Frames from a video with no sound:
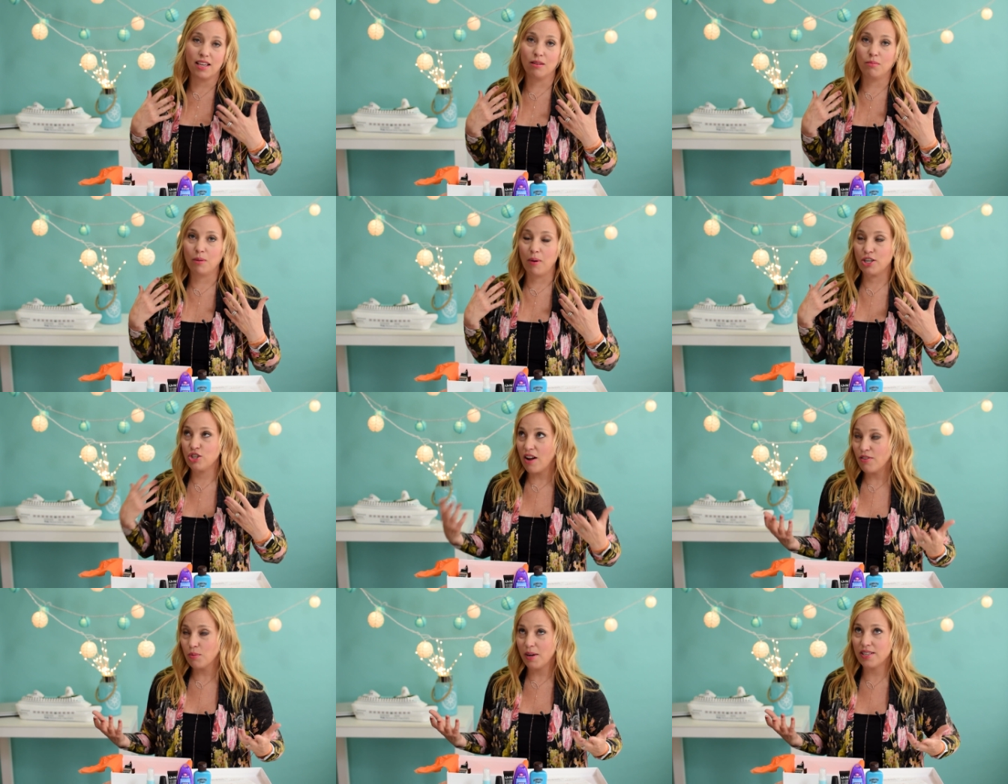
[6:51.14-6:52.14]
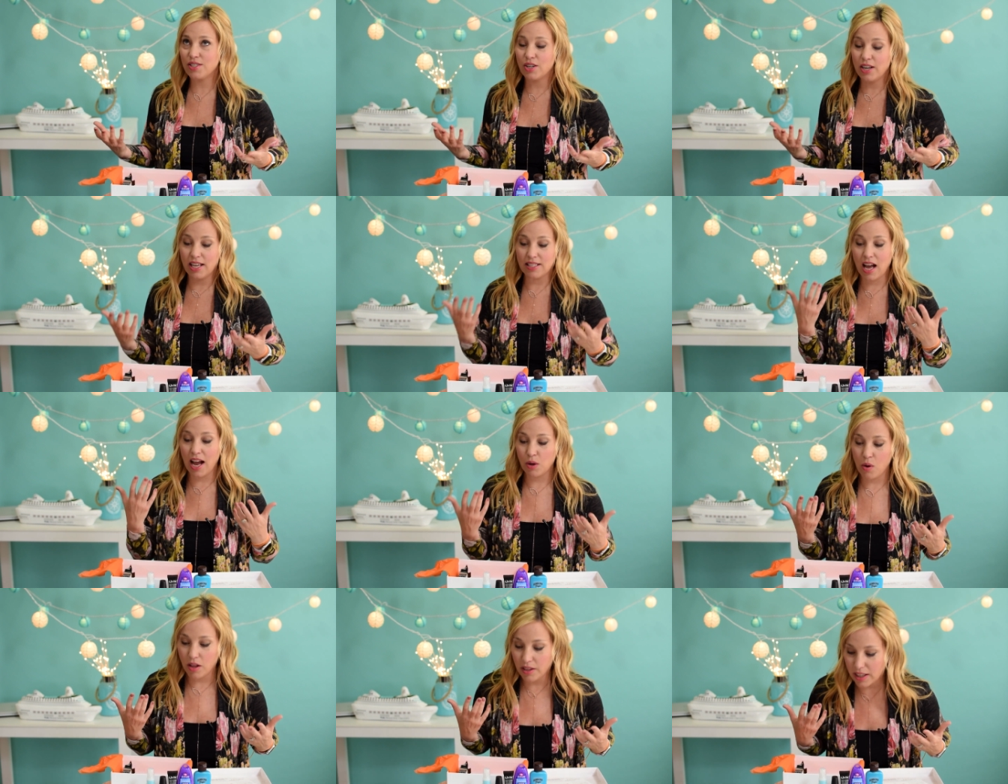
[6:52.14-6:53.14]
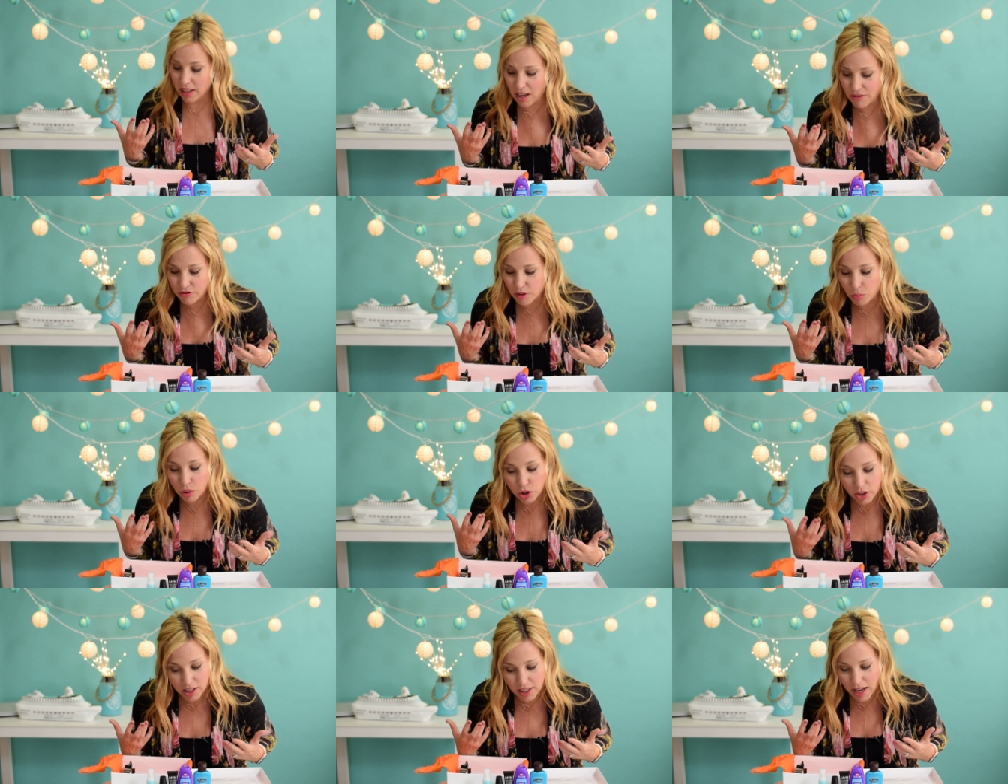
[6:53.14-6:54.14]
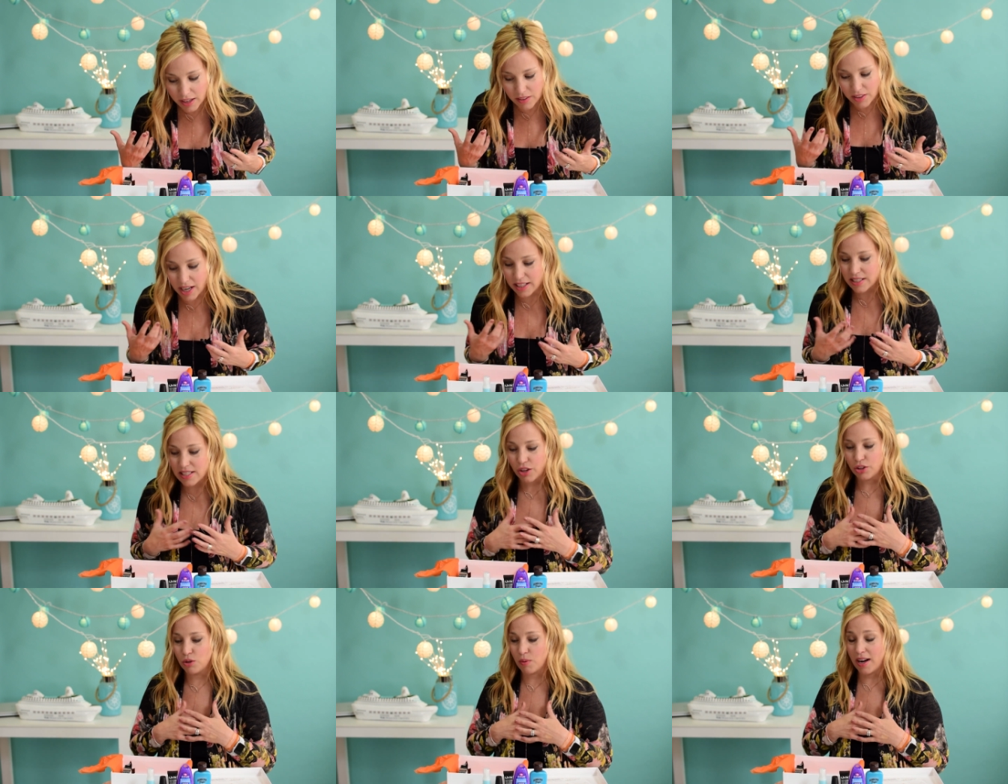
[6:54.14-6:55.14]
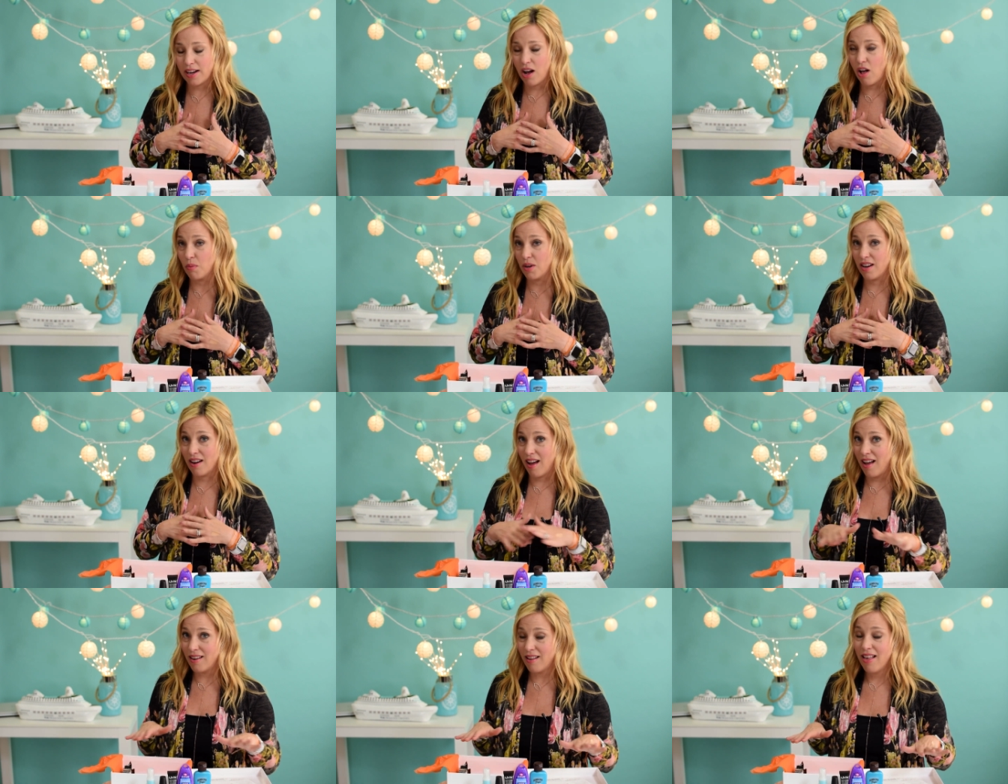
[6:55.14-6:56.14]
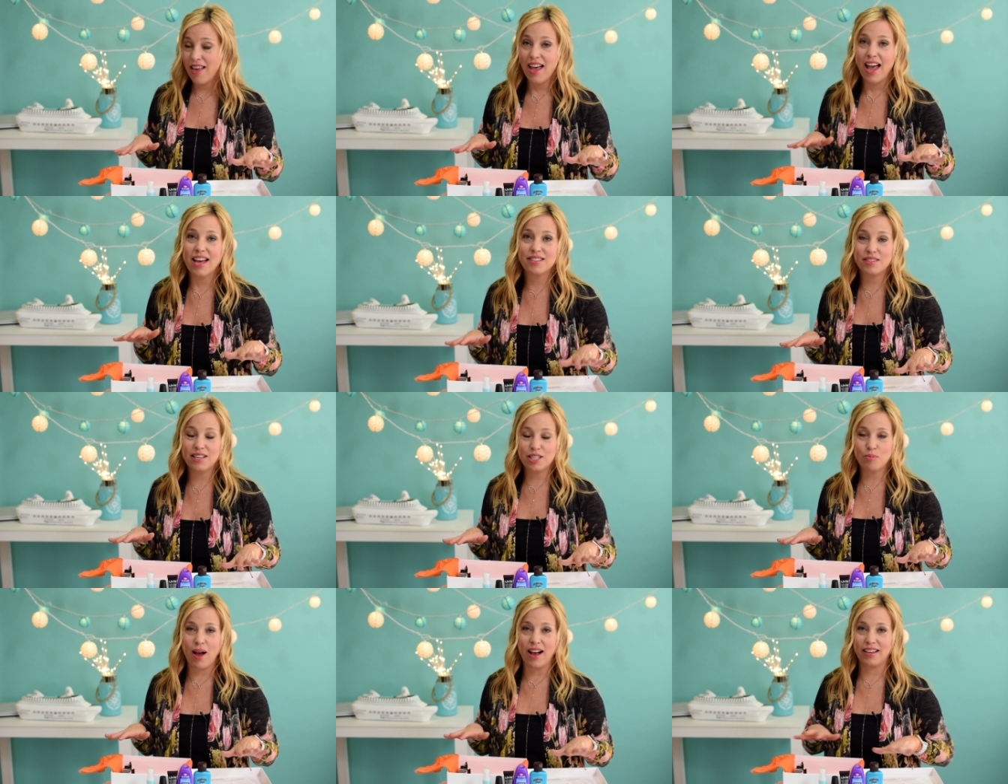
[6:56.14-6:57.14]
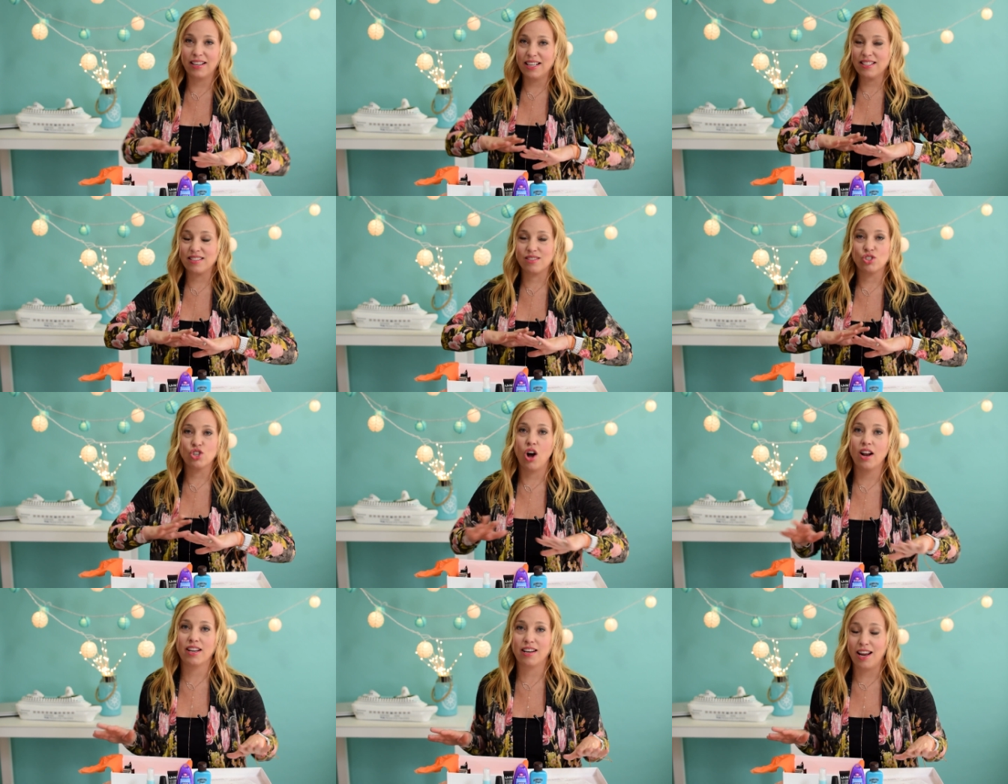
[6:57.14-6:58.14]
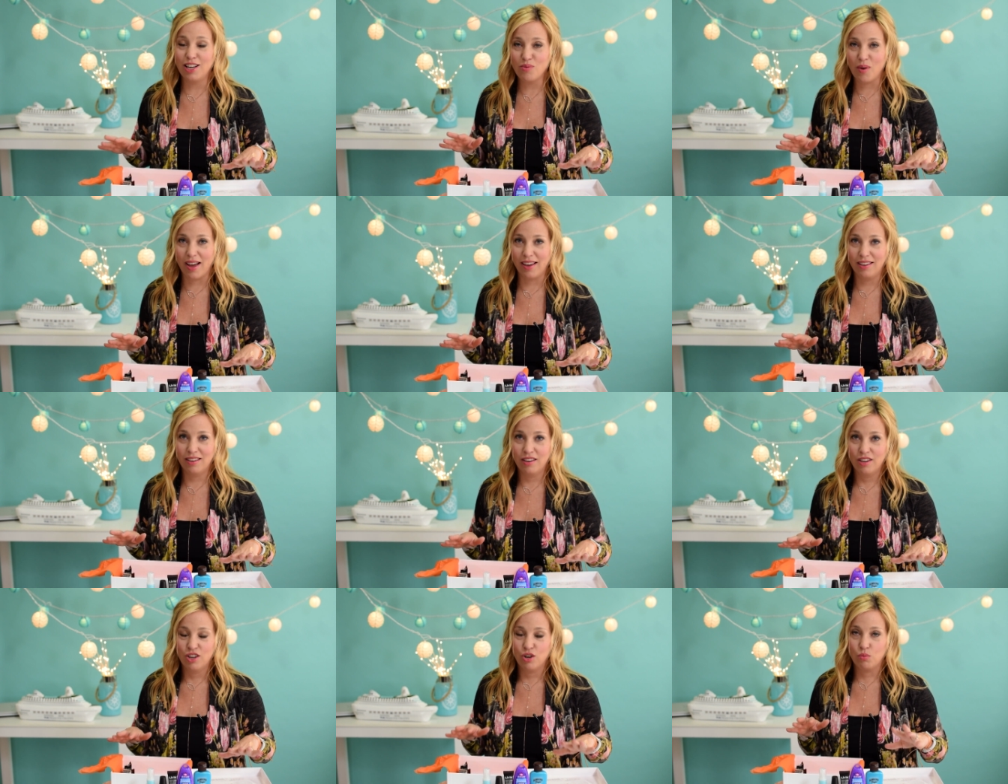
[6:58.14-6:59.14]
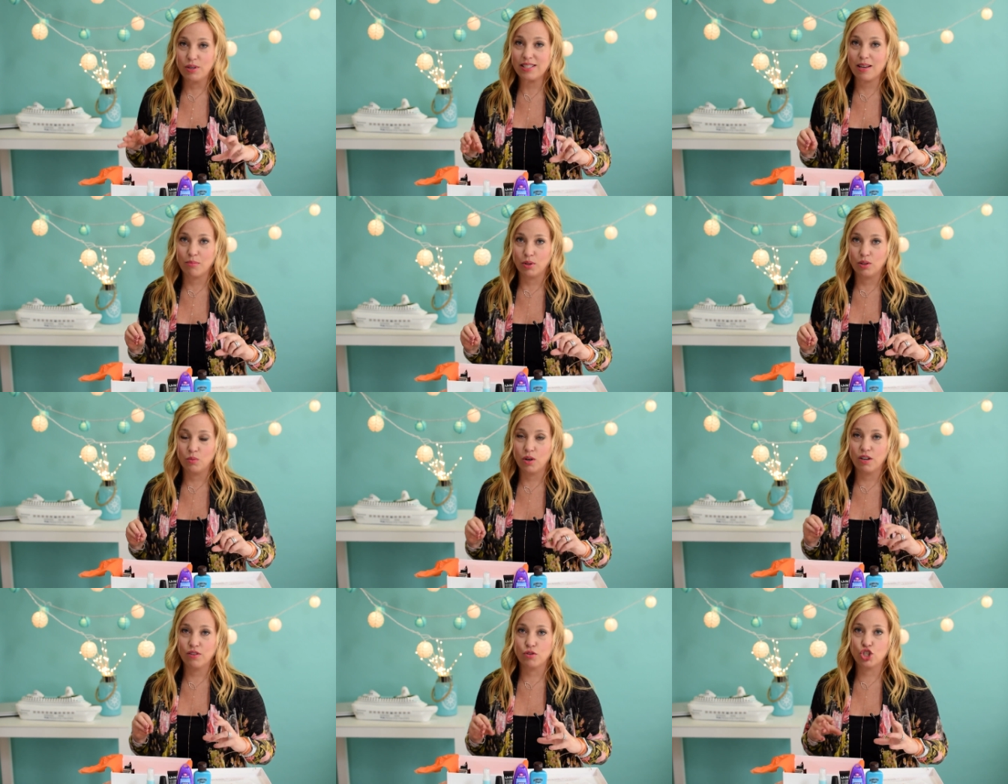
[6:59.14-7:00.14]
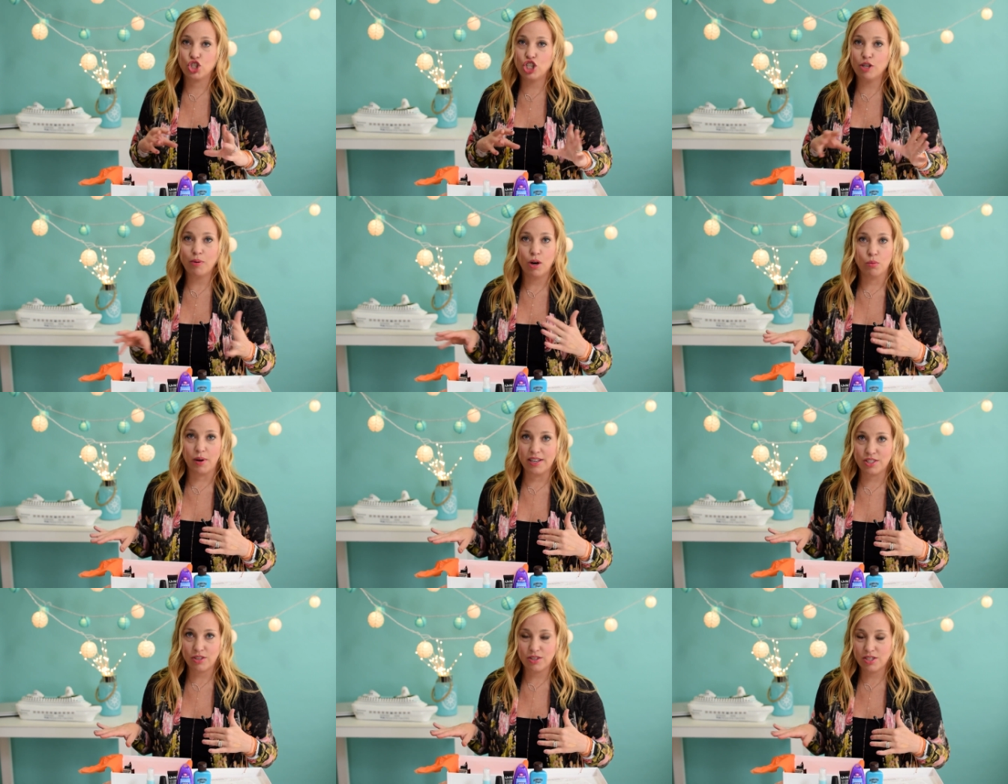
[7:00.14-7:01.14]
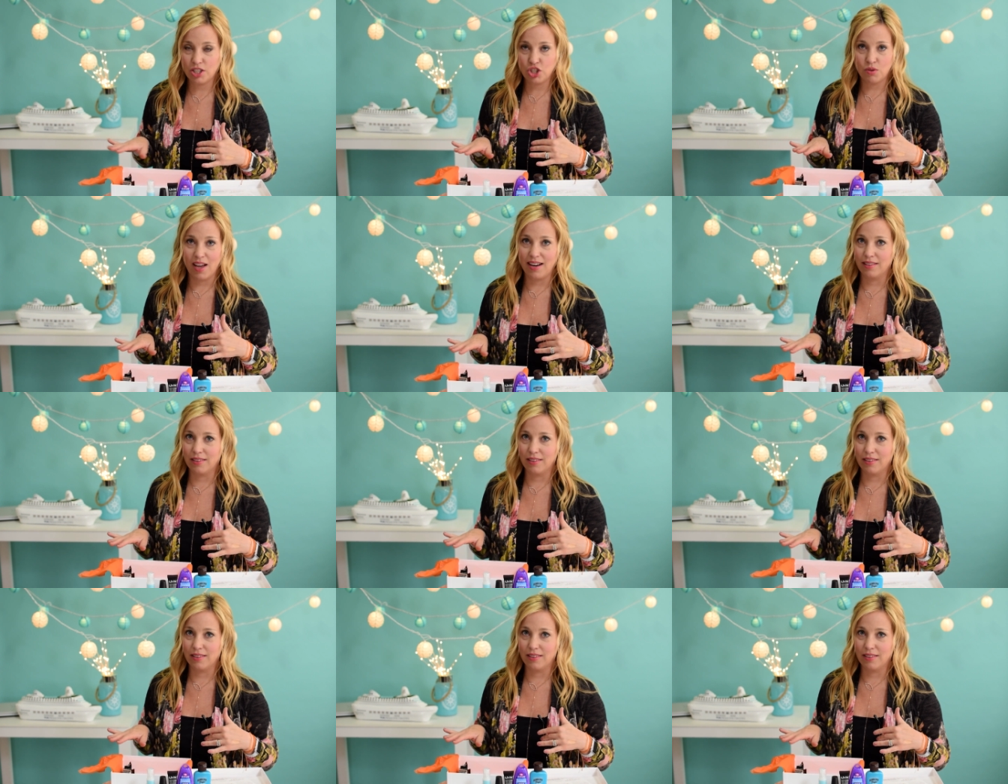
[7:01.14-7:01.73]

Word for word: can be my travel razor. It's high quality enough from looking at it that I can tell you right now I would not hesitate to pack it. It does not in any way resemble one of those cheapo razors that you get in